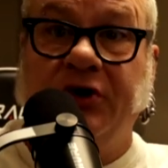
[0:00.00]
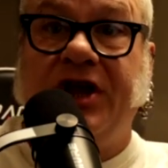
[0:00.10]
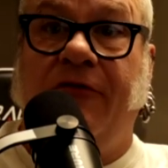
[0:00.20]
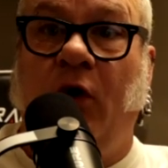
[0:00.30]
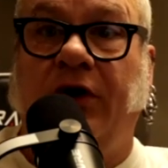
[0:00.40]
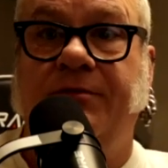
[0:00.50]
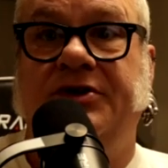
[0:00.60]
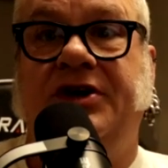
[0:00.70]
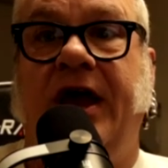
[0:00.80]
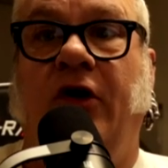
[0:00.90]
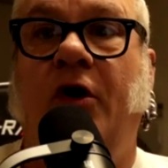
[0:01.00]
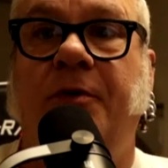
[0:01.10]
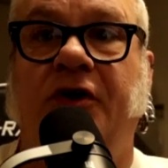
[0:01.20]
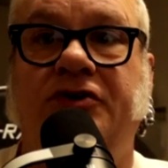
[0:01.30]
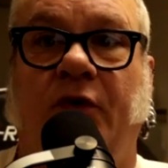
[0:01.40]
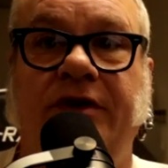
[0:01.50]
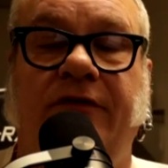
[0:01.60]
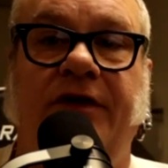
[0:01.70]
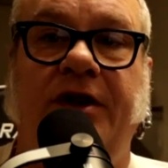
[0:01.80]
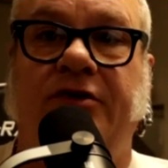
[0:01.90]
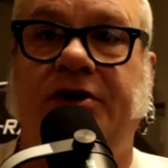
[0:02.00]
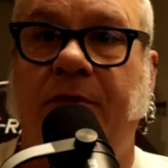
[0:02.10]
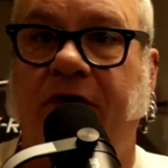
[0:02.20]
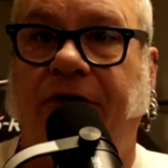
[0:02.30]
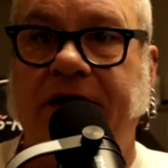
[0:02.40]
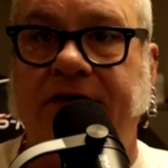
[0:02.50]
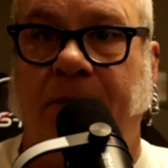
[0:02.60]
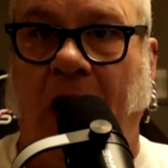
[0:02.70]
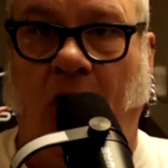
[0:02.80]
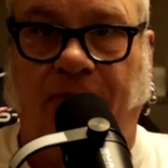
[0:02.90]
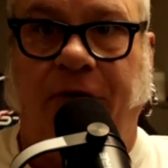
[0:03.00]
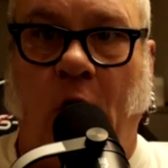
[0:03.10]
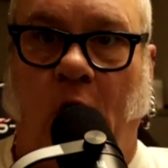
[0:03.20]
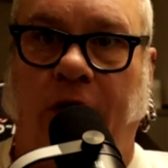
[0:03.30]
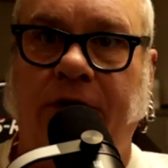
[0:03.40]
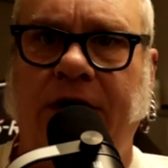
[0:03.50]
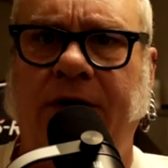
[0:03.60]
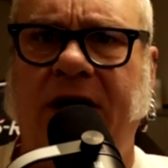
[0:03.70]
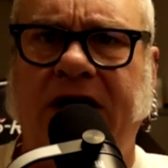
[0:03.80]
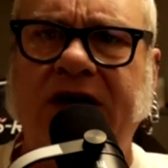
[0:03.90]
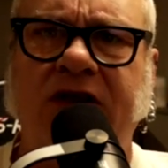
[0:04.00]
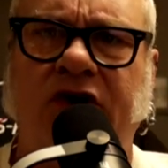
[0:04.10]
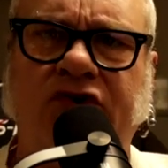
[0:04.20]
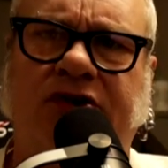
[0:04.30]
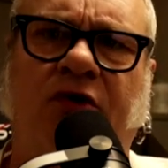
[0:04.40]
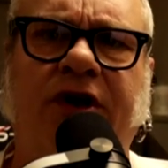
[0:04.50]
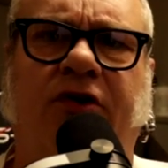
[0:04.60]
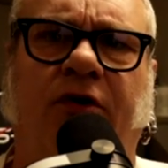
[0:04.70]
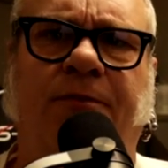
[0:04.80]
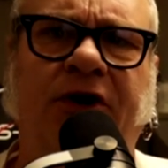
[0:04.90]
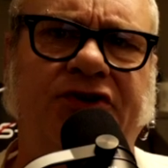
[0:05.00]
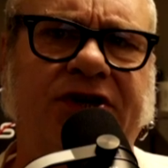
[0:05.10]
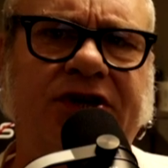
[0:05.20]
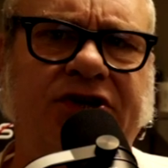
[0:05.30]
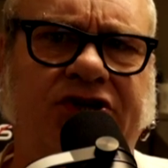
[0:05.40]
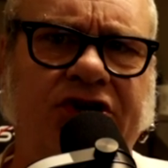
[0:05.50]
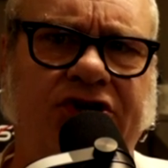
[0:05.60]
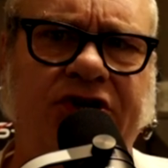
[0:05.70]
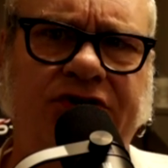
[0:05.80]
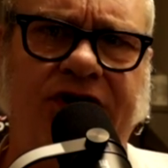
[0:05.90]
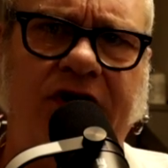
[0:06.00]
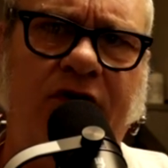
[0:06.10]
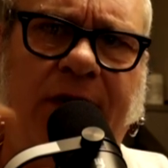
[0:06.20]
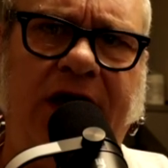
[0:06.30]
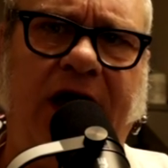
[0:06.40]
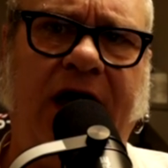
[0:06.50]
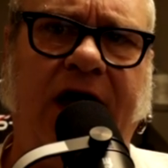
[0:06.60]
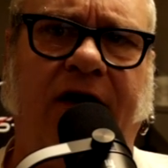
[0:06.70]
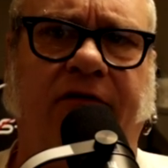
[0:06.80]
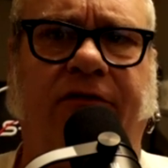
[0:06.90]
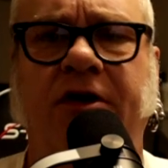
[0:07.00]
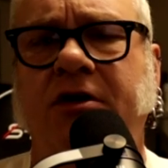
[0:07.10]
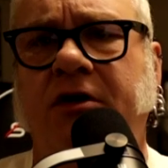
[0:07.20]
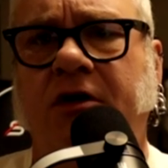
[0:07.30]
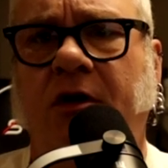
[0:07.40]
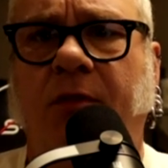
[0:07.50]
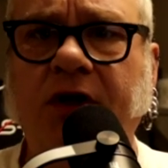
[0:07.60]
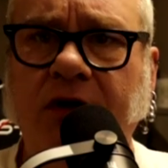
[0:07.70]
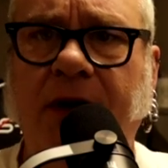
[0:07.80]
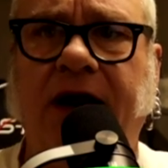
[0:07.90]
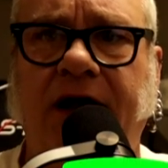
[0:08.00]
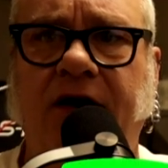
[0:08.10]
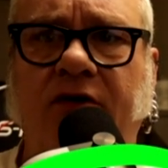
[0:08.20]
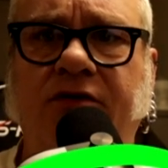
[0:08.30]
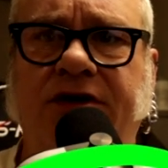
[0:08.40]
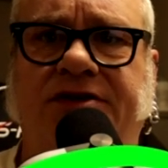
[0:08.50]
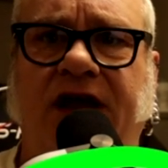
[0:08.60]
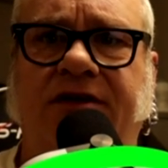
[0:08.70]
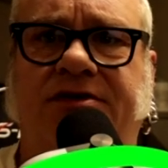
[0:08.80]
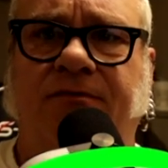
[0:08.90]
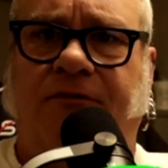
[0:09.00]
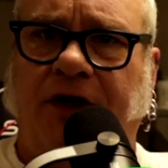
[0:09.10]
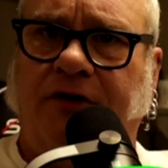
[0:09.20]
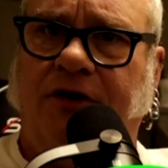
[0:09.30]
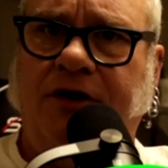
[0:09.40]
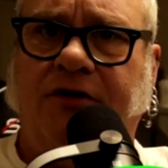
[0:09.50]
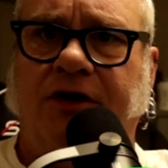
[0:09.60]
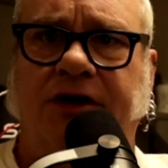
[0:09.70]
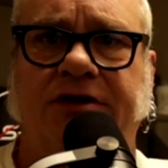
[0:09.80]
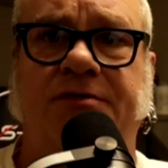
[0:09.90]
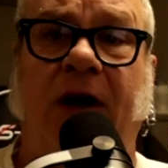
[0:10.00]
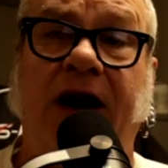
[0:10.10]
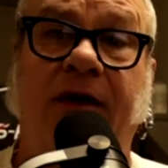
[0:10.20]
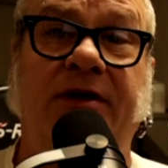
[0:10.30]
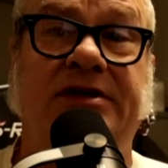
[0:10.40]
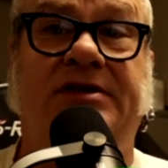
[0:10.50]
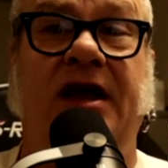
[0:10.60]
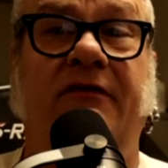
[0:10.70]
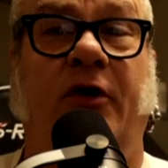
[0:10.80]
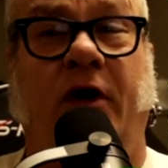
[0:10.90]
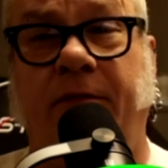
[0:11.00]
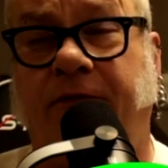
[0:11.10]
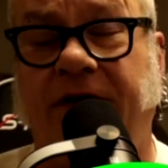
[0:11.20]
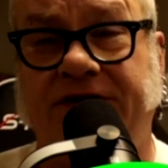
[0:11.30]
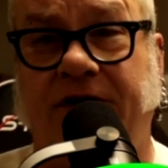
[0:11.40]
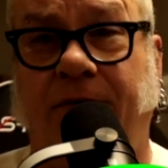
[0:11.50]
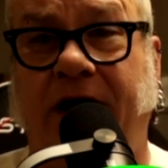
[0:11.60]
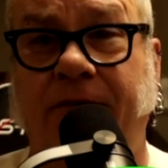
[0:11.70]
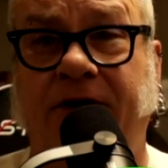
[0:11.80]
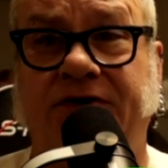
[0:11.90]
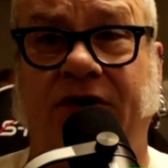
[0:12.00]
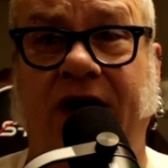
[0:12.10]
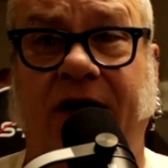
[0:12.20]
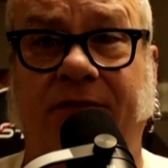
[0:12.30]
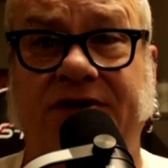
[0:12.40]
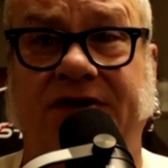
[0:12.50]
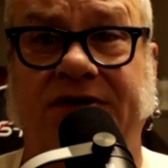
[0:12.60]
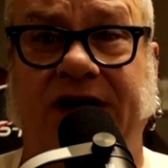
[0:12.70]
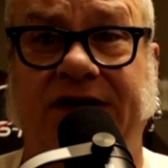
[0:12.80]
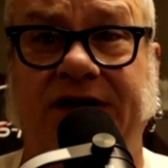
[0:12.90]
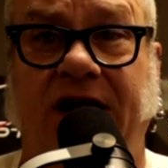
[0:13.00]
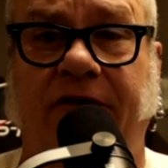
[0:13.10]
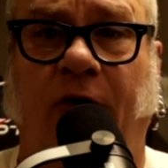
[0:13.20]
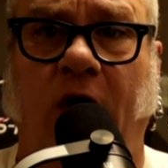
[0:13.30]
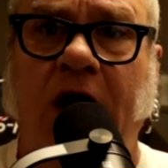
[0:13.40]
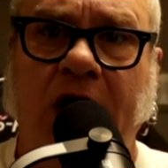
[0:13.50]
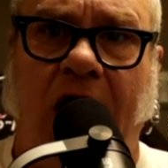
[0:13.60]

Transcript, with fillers: First off, welcome to the channel. Hope you're enjoying the videos. Hope you're finding them helpful in making those critical, piercing decisions that you may have. But you may not know who this handsome feller here is. My name is DaVo. I'm a professional body piercer and have been since 1994.